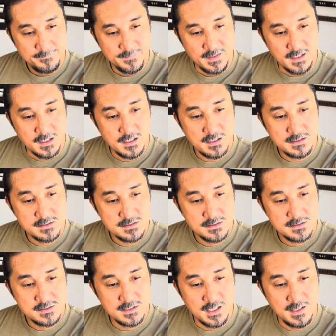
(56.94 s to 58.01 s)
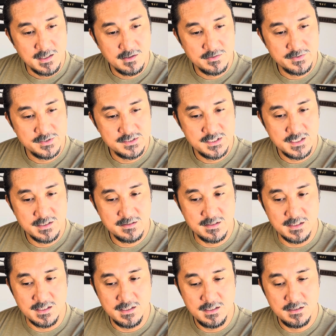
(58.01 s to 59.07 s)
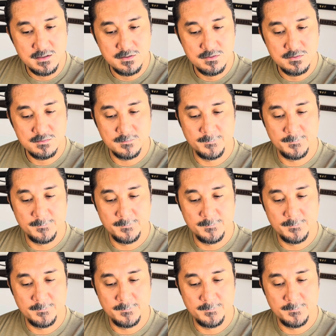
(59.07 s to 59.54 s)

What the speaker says: Yes, stay on the chair, thank you.